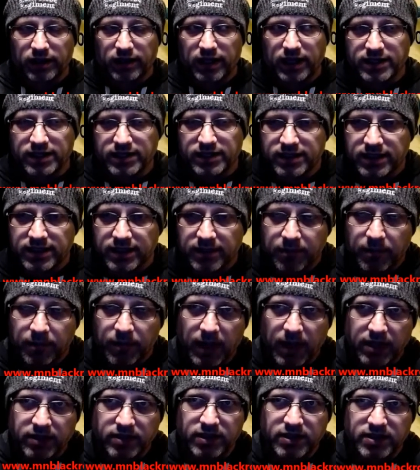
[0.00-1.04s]
it's
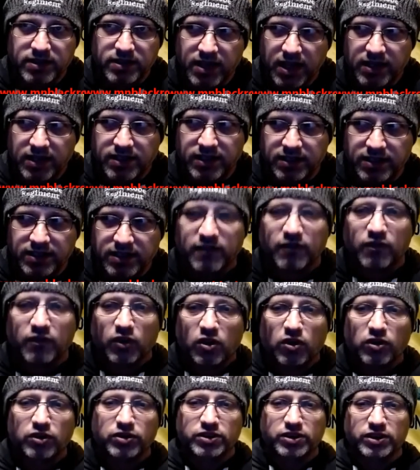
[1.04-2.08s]
a
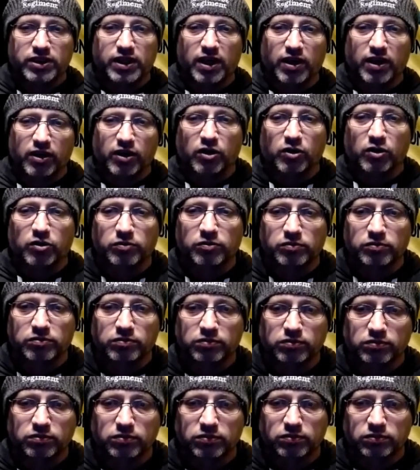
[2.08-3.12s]
difficult scenario
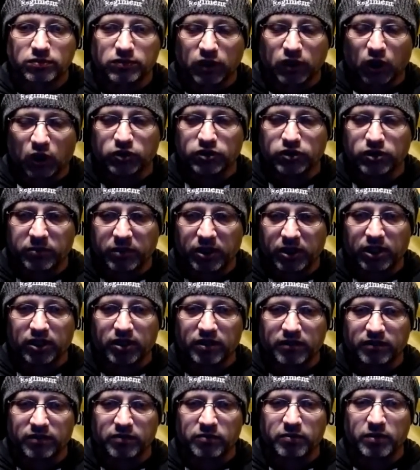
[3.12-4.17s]

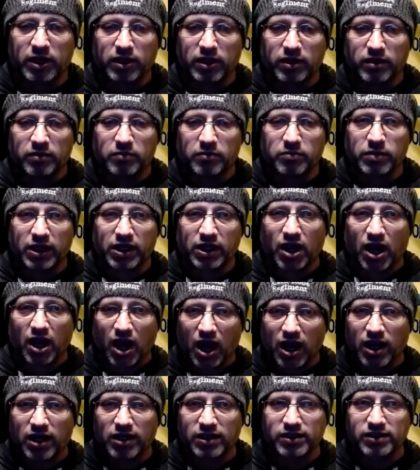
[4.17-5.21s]
ultimately for me,
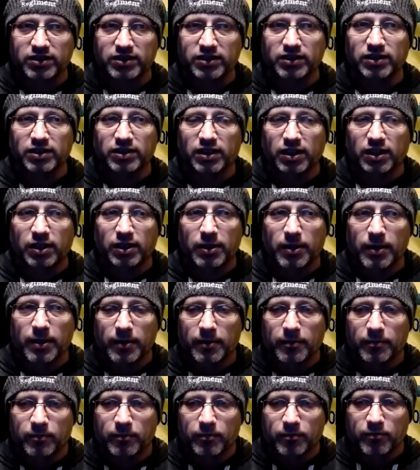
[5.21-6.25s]
because
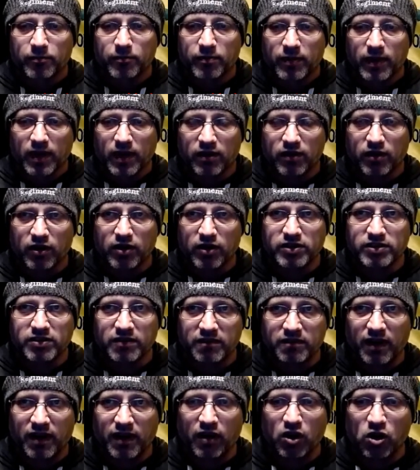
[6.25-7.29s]
there is
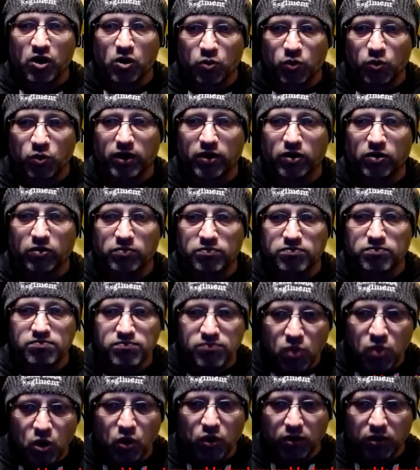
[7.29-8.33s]
a very real
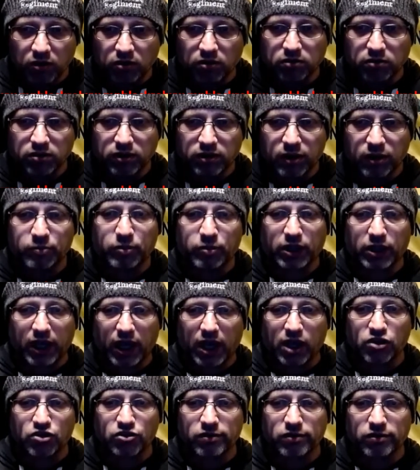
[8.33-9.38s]
moral
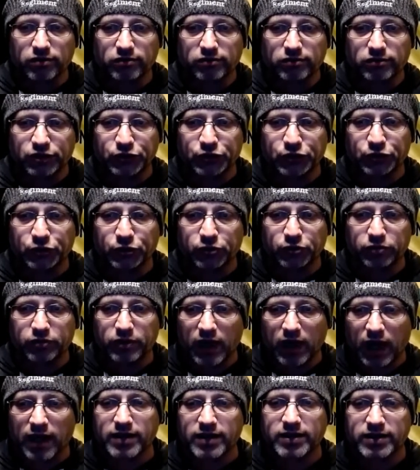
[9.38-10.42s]
implication to
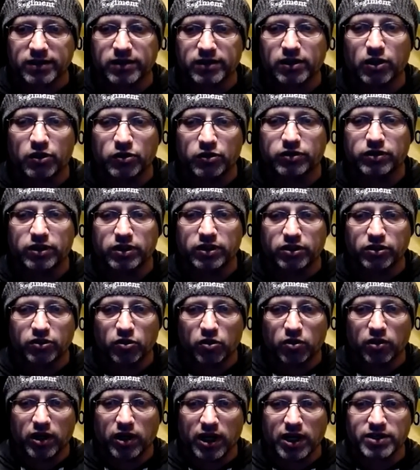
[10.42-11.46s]
not disclosing
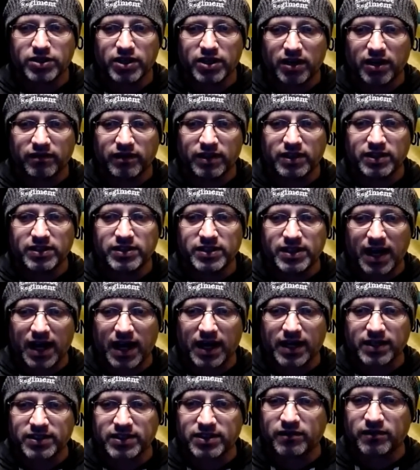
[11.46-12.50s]
your HIV
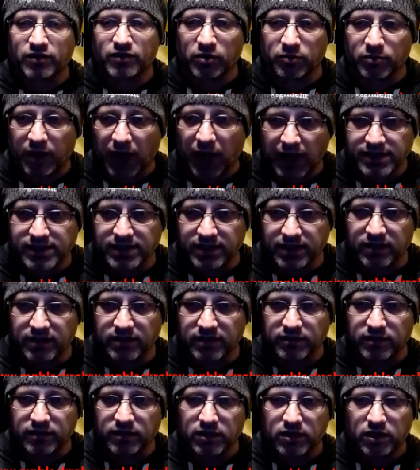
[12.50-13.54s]
status if you're
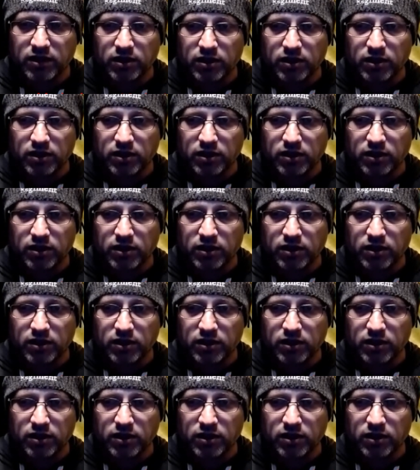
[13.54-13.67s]
positive